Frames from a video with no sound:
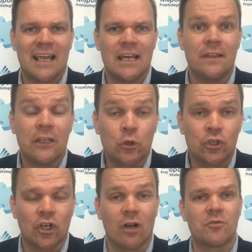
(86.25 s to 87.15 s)
And in the
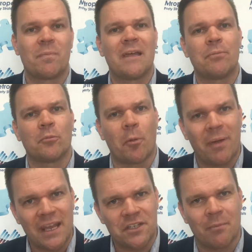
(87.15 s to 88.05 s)
good times, people are
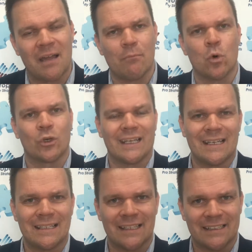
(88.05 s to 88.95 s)
prepared to make more to
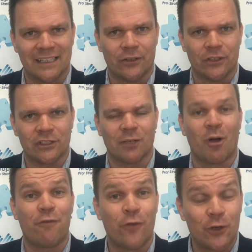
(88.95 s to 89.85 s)
get into these areas. So
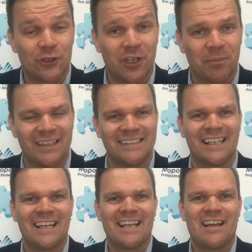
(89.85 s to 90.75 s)
my first tip
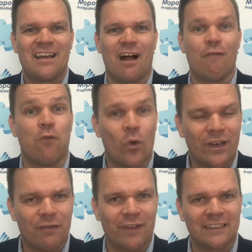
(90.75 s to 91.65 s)
is
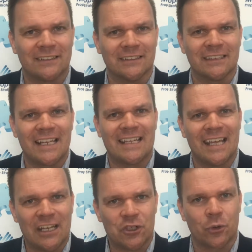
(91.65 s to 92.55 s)
avoid investors.
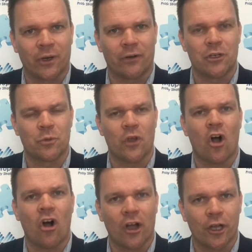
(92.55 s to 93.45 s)
Get into areas with
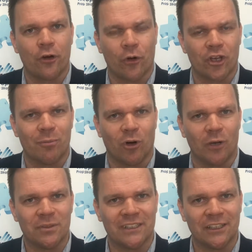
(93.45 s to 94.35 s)
a high
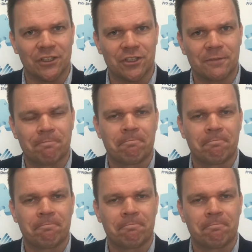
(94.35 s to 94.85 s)
owner-occupier percentage.